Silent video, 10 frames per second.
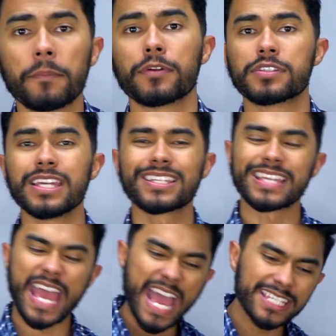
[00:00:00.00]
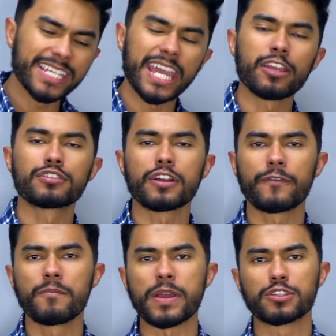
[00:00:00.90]
number six, educate
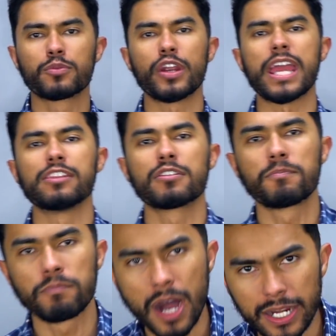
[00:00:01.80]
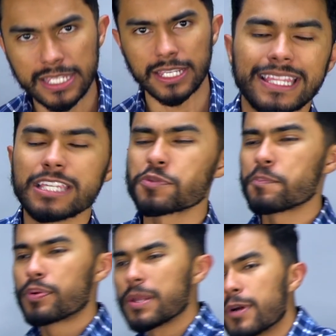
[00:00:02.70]
yourself on menswear and your body This
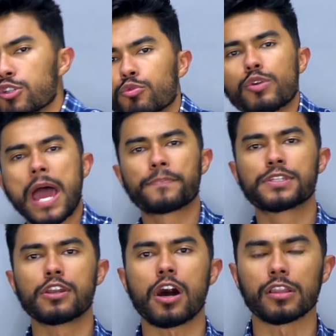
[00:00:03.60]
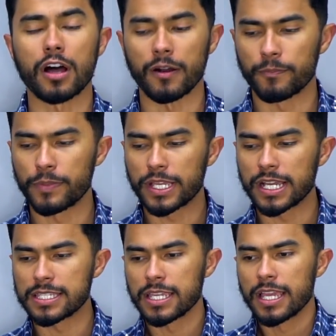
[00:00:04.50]
one pretty much wraps it all up
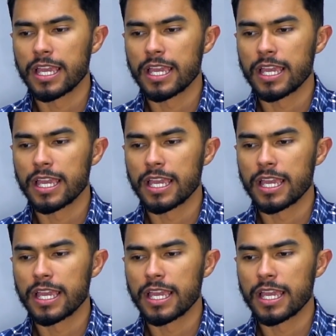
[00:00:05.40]
because